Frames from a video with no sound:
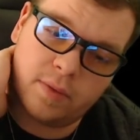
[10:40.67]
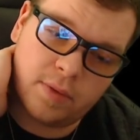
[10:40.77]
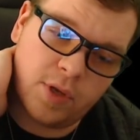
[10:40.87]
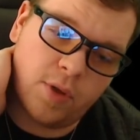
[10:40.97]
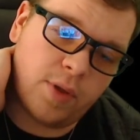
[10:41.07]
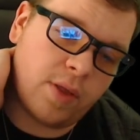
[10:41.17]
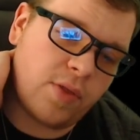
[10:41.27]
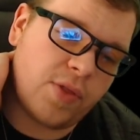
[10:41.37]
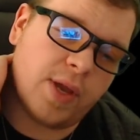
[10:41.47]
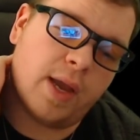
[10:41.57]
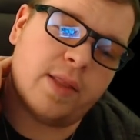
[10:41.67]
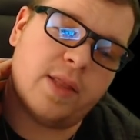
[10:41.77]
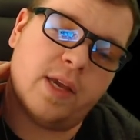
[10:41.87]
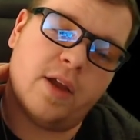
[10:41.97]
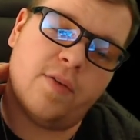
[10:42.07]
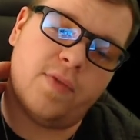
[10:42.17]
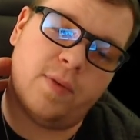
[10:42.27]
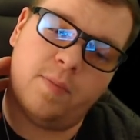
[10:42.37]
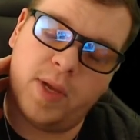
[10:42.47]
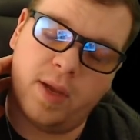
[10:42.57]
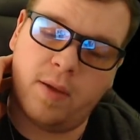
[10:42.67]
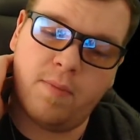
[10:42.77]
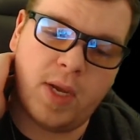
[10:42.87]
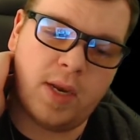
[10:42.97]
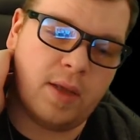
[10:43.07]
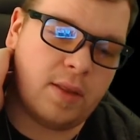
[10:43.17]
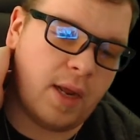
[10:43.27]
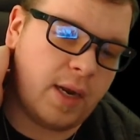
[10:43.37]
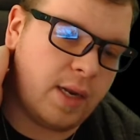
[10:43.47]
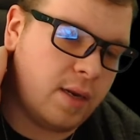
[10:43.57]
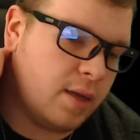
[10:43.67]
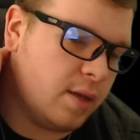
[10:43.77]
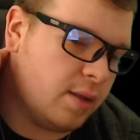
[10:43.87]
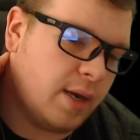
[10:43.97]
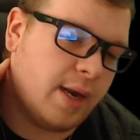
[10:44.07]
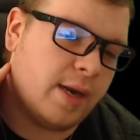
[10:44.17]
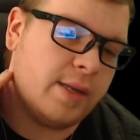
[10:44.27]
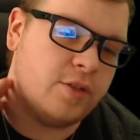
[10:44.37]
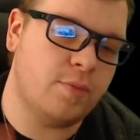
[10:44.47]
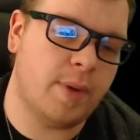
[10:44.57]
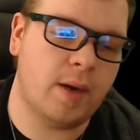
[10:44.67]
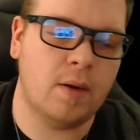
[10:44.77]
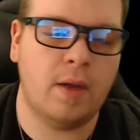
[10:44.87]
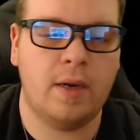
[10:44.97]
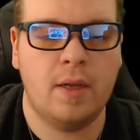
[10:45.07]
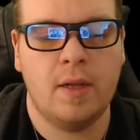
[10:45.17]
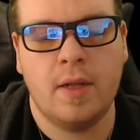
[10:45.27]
The only other thing I could think of that be immediate that I need to do better on